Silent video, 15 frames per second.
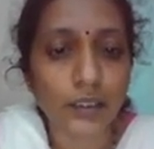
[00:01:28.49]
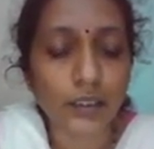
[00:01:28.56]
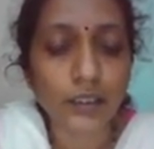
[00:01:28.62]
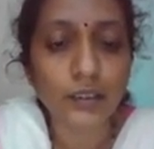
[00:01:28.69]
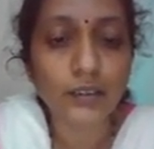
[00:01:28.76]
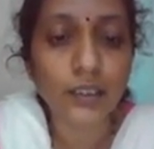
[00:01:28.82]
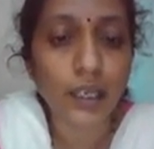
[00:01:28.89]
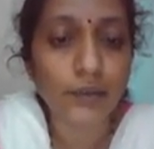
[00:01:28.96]
it
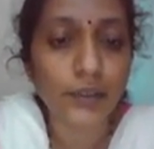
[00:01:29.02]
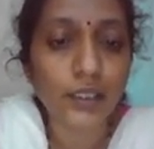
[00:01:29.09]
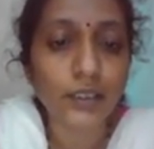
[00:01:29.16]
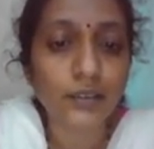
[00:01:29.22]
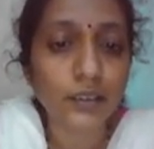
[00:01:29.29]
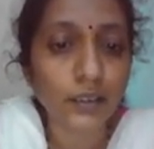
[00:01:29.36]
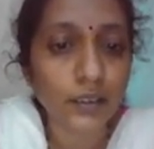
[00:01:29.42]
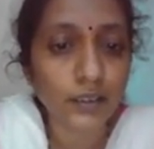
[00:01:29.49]
is having a
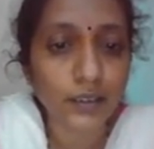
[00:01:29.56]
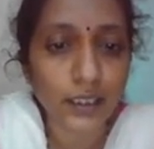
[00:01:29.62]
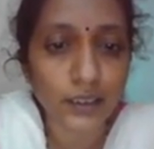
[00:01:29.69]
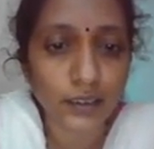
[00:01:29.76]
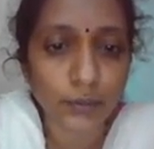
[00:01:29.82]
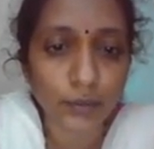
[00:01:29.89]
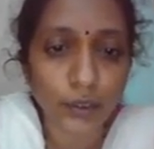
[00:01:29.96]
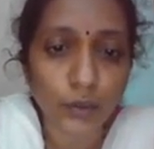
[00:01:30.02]

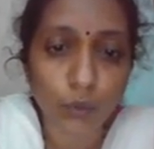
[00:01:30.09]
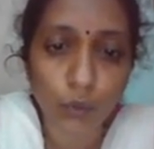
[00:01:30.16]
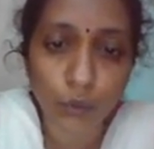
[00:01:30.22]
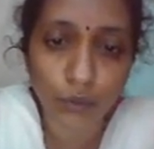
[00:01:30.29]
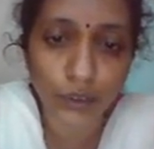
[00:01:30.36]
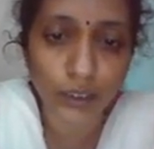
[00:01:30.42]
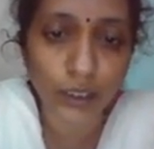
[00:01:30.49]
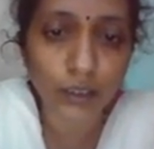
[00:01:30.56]
synthesizable
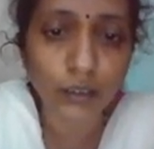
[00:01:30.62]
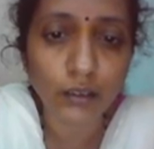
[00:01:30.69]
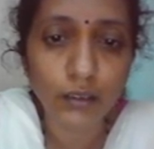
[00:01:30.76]
code there.